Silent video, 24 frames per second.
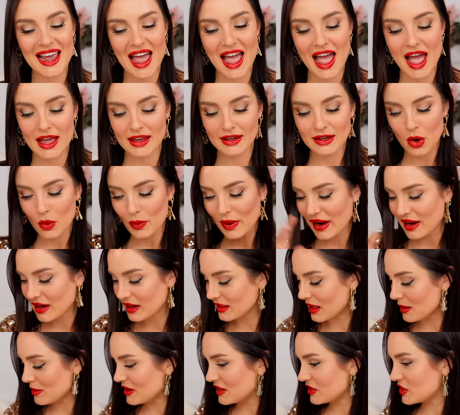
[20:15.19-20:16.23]
And wait,
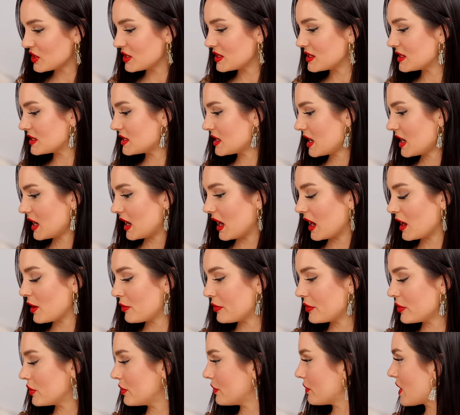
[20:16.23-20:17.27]
let me just see. If
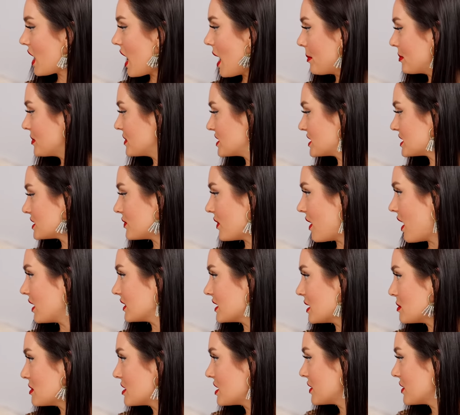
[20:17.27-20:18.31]
you've come this far, let me